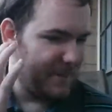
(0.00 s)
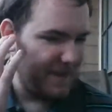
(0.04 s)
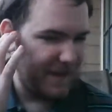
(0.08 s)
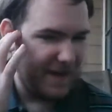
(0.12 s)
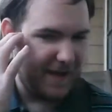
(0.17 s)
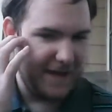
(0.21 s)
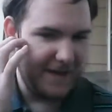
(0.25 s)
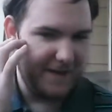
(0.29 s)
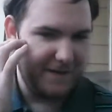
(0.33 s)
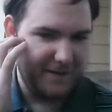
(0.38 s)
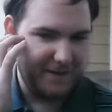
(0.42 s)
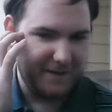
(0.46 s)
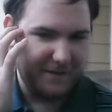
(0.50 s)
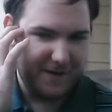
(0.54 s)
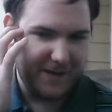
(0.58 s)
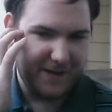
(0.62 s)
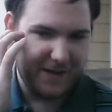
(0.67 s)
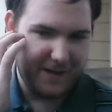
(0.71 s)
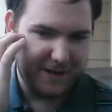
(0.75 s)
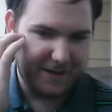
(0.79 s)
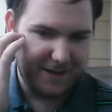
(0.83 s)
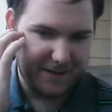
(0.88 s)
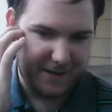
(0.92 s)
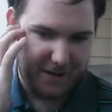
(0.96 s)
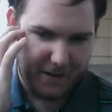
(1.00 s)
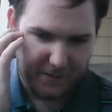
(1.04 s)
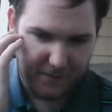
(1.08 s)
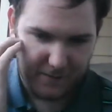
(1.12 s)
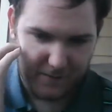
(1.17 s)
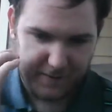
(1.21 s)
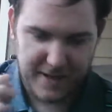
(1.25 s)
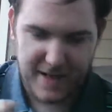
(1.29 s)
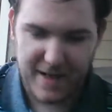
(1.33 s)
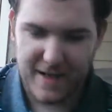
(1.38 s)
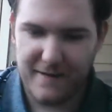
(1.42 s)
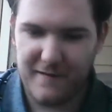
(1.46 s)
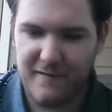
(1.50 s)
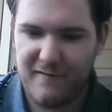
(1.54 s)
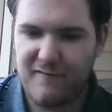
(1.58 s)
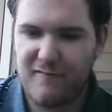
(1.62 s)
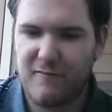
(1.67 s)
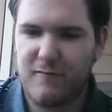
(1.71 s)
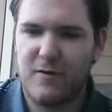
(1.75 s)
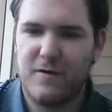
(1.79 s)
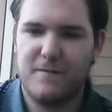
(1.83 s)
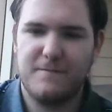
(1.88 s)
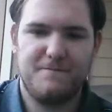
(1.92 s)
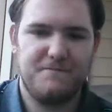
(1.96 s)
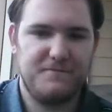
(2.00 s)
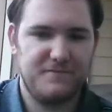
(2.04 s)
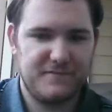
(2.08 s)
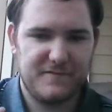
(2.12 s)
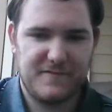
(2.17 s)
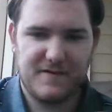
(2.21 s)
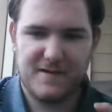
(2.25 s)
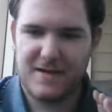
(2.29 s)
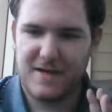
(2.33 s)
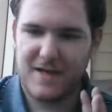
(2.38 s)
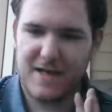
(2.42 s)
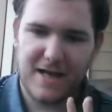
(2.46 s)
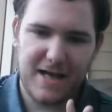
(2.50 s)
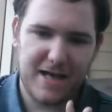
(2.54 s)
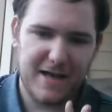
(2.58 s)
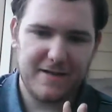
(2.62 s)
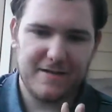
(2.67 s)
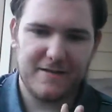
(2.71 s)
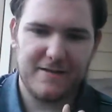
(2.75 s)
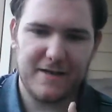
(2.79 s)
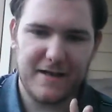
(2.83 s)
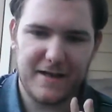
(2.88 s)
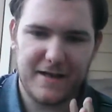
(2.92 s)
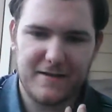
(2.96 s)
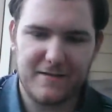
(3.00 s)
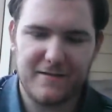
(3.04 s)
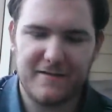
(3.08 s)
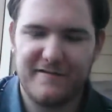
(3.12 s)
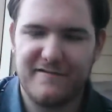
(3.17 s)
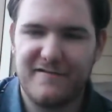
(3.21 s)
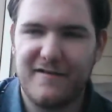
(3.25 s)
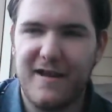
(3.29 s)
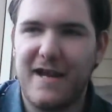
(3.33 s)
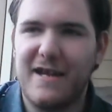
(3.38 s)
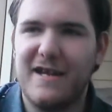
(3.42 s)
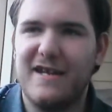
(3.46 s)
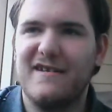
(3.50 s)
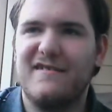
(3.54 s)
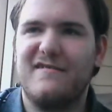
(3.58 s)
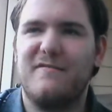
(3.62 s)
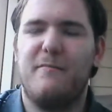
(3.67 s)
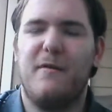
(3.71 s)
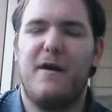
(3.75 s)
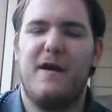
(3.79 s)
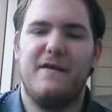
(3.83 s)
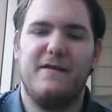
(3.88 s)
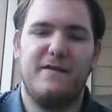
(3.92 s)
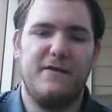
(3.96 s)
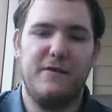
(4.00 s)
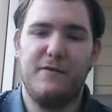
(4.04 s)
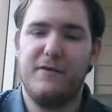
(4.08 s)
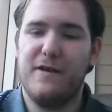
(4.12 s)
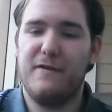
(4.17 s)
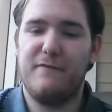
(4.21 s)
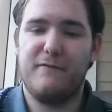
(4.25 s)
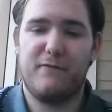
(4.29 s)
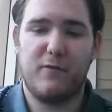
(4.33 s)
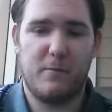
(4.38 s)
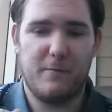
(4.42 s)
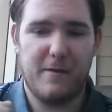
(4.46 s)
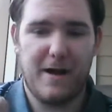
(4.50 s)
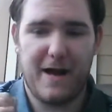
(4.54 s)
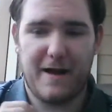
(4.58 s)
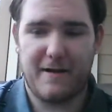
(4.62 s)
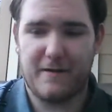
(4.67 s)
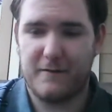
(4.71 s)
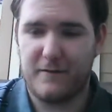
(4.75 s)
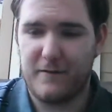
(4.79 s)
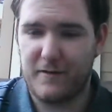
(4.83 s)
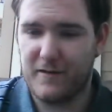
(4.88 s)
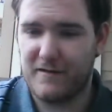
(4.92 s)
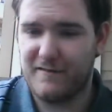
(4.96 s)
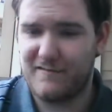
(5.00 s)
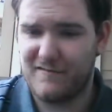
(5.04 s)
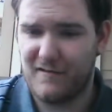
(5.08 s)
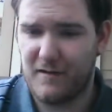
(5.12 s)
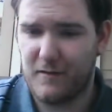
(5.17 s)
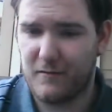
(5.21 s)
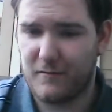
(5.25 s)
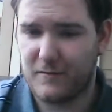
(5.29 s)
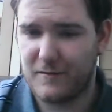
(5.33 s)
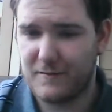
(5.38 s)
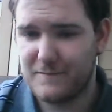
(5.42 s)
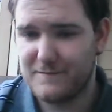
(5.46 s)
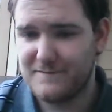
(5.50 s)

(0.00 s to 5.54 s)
Anyway, go yeah. Short. Kind of like cliche-ish, but unique format and good joke.